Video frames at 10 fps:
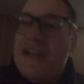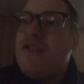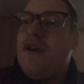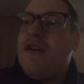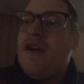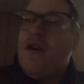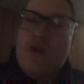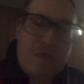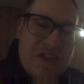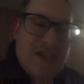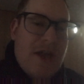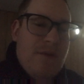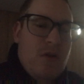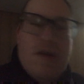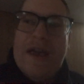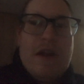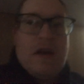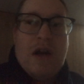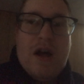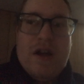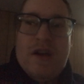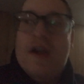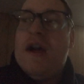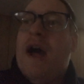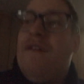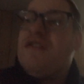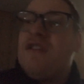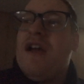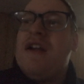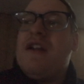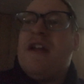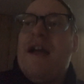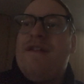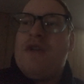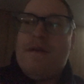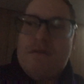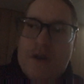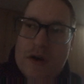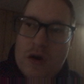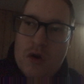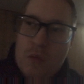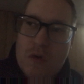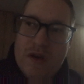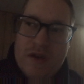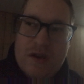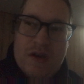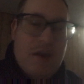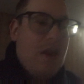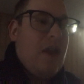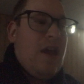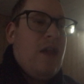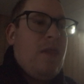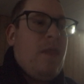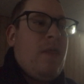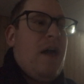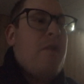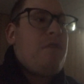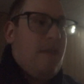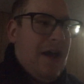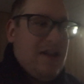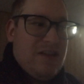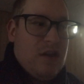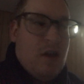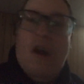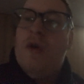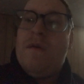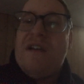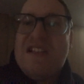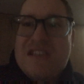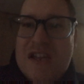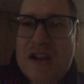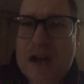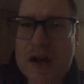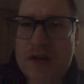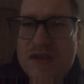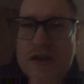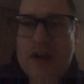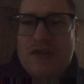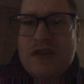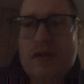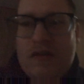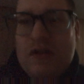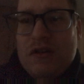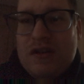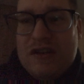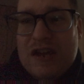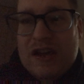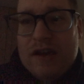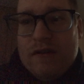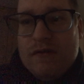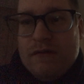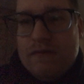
let y'all know, it'll be 7 or 8 o'clock. I'm going to start editing after I'm done homework, and that'll be that. With that said, I'll see y'all soon. Take care.